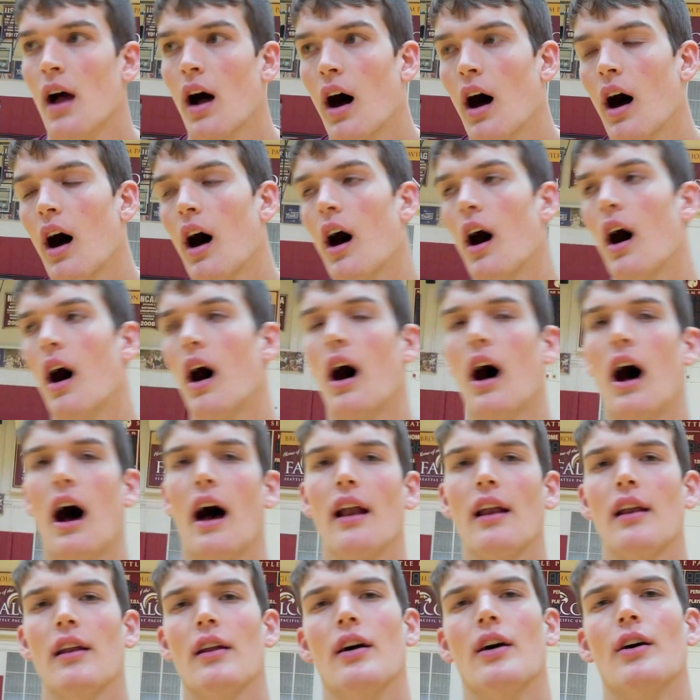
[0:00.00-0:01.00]

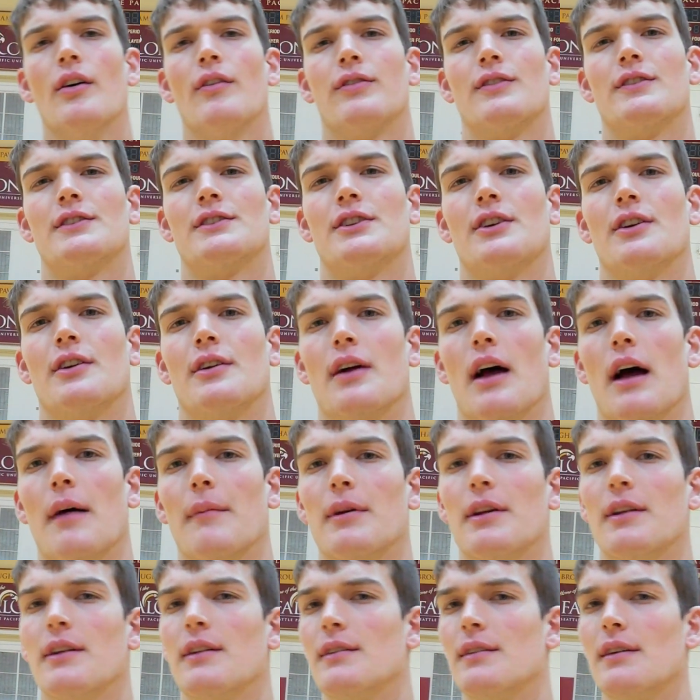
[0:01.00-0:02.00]
I don't know for sure. I
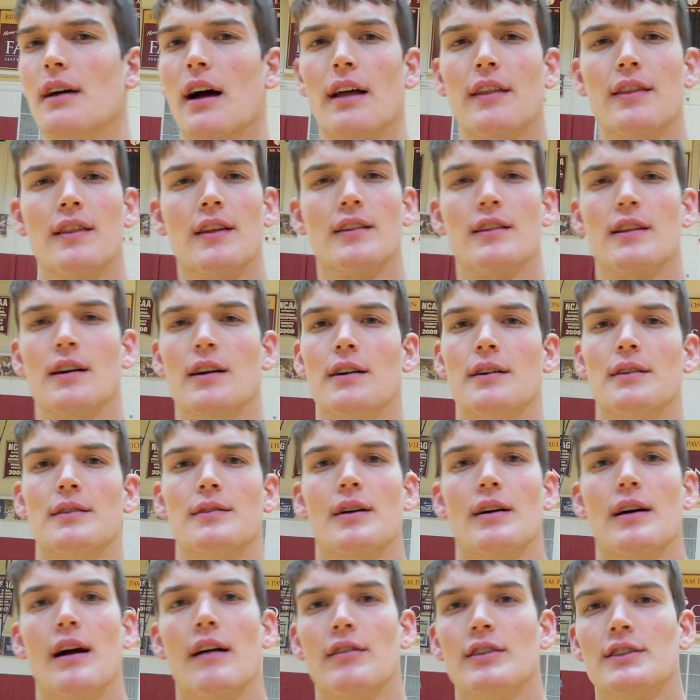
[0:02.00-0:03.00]
mean, I think that
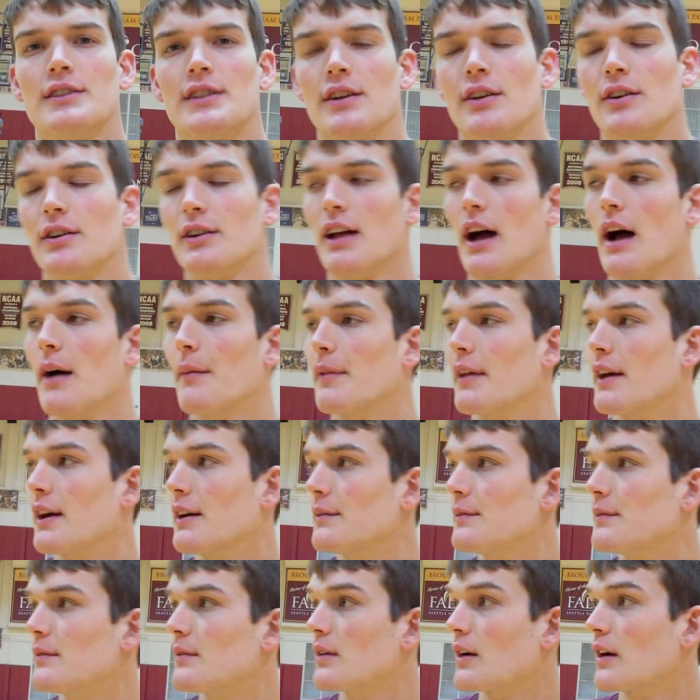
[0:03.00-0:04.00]
every single time
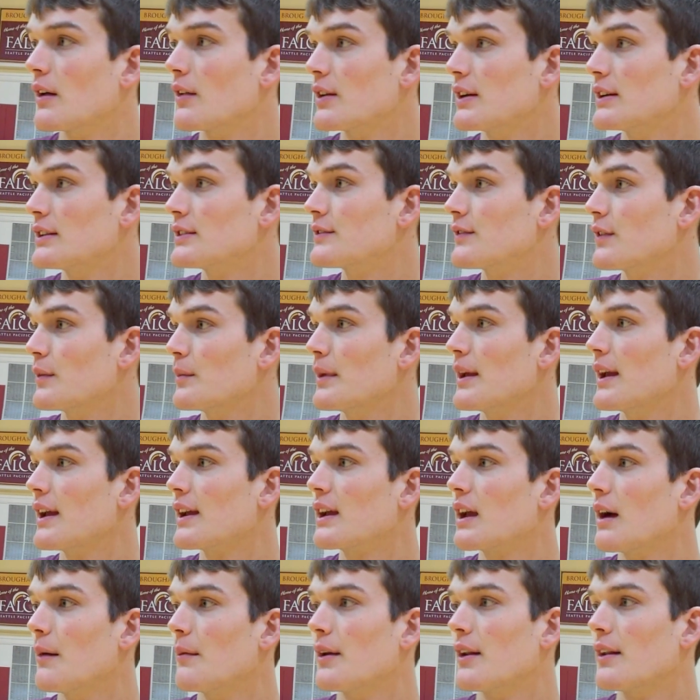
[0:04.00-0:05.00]
that, at least for me,
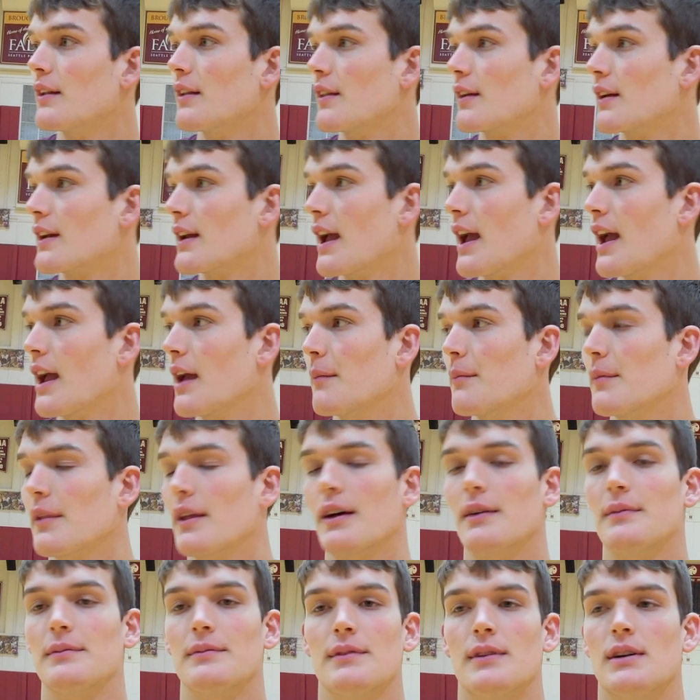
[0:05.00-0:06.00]
coming into the game,
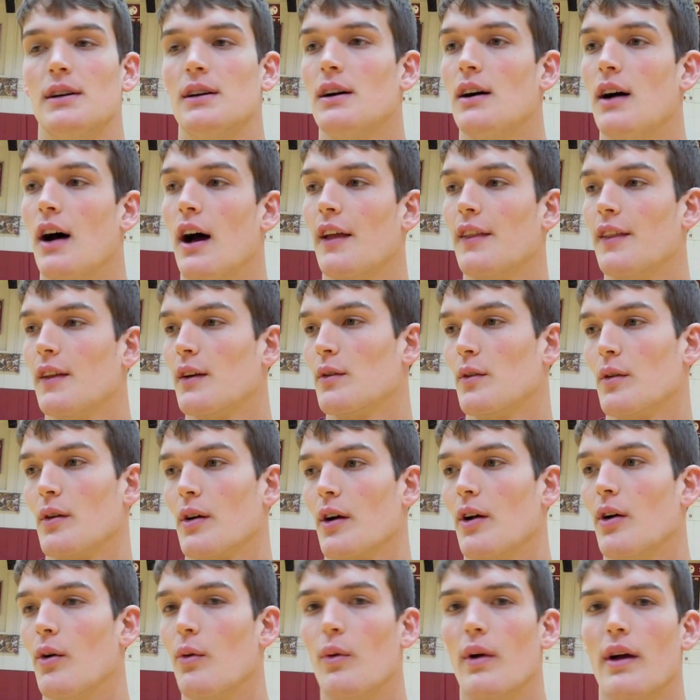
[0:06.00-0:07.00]
that I think we're
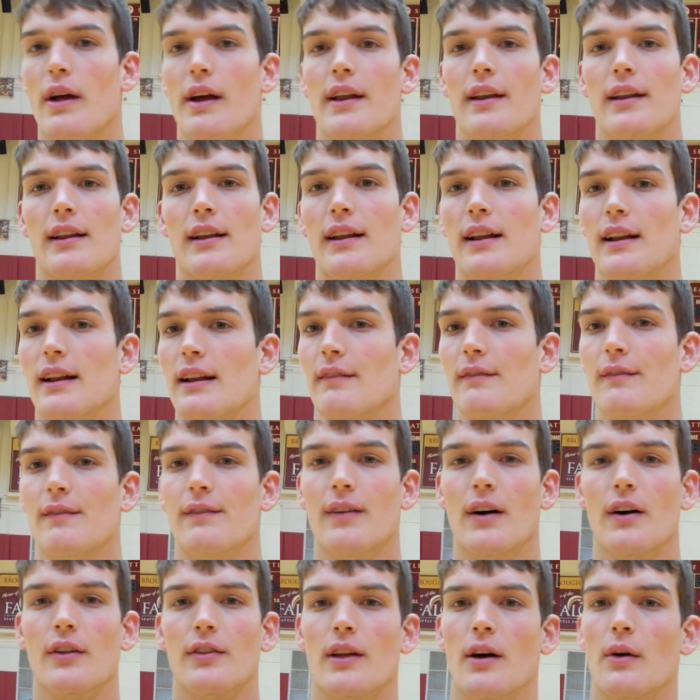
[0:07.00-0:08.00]
going to win, and it even
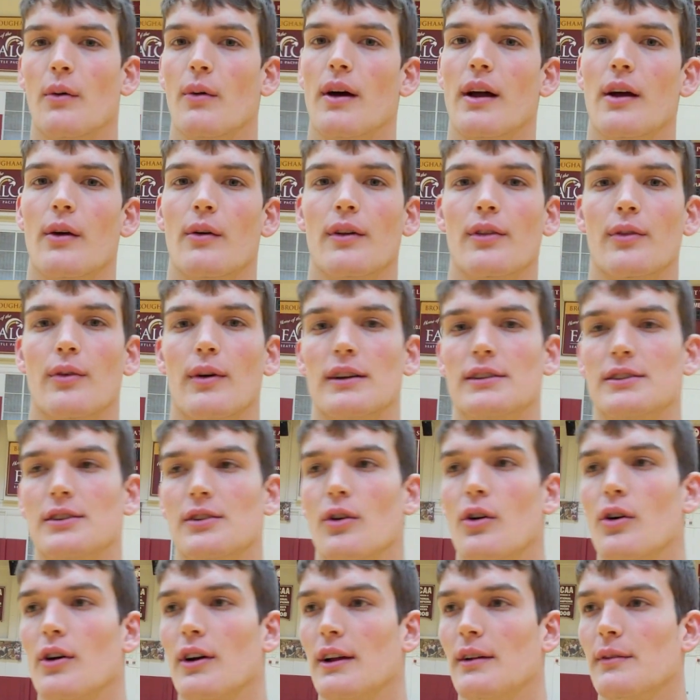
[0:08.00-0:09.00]
felt that way with
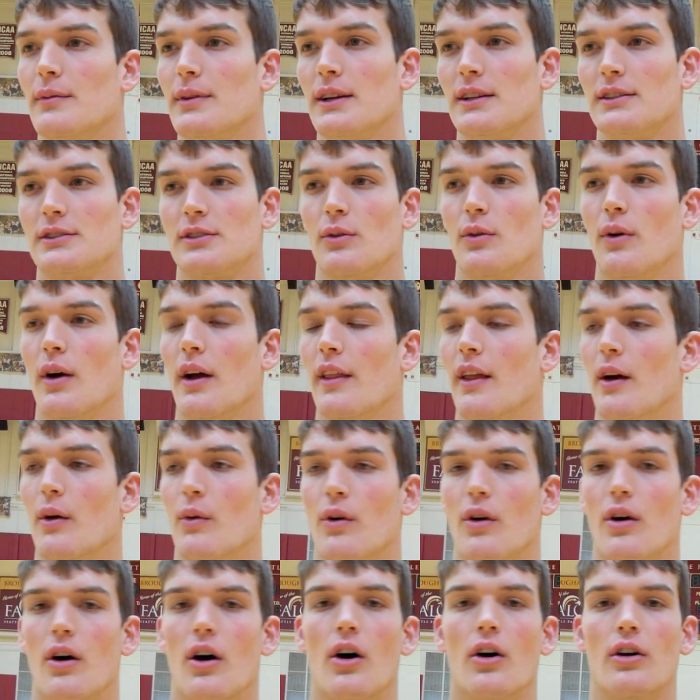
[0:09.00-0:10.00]
Western Oregon because the way that
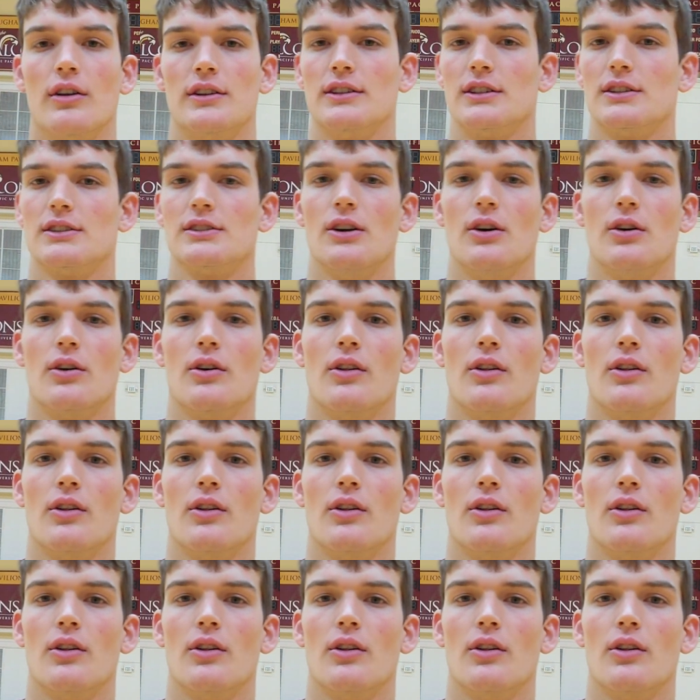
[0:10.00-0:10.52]
we're all just so